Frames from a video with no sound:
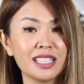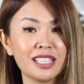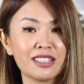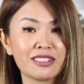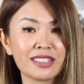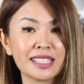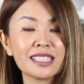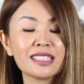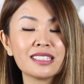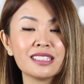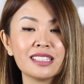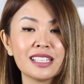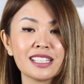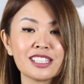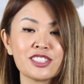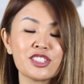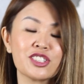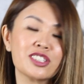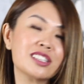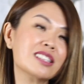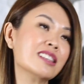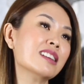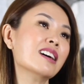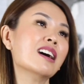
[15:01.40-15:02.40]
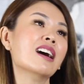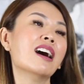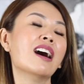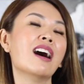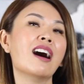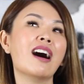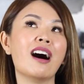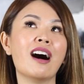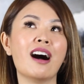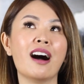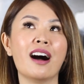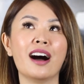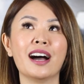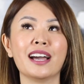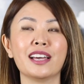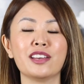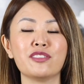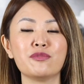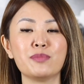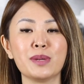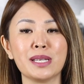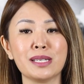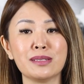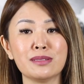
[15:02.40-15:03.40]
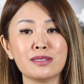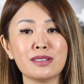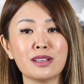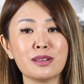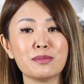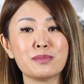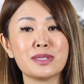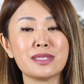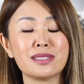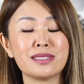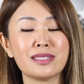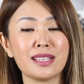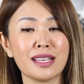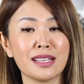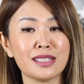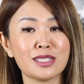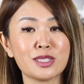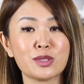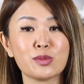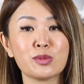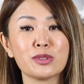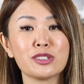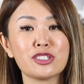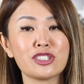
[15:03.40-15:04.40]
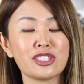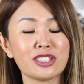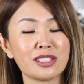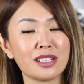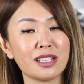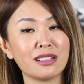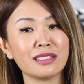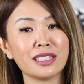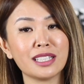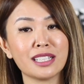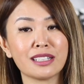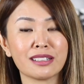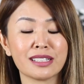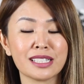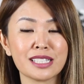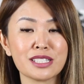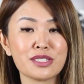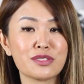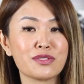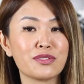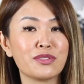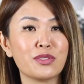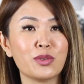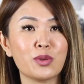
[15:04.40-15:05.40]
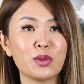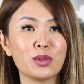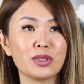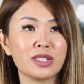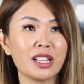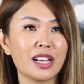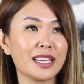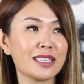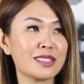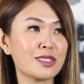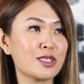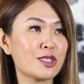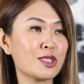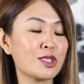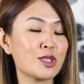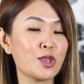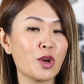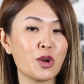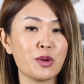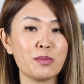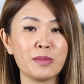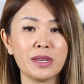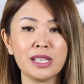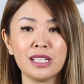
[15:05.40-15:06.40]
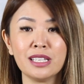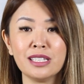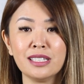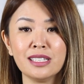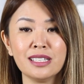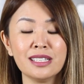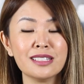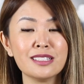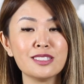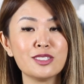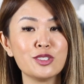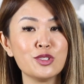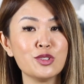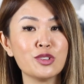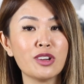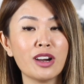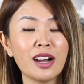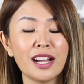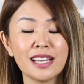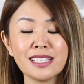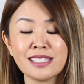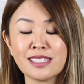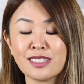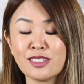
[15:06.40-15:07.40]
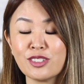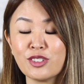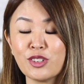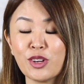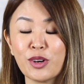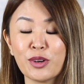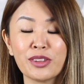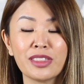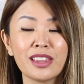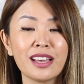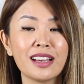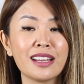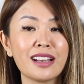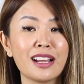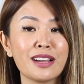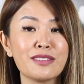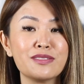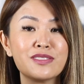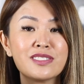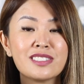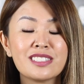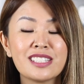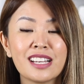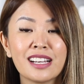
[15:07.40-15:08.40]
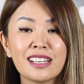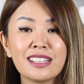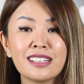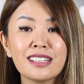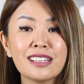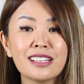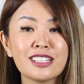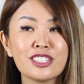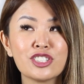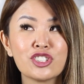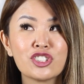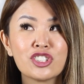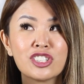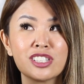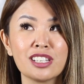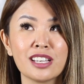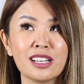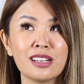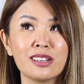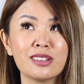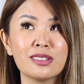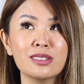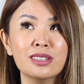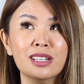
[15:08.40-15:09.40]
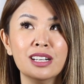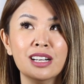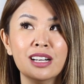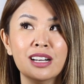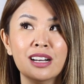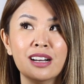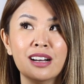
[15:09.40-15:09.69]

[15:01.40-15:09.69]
earring collection. I have been obsessed with Chanel earrings for like so many years. You guys know that. I've done a Chanel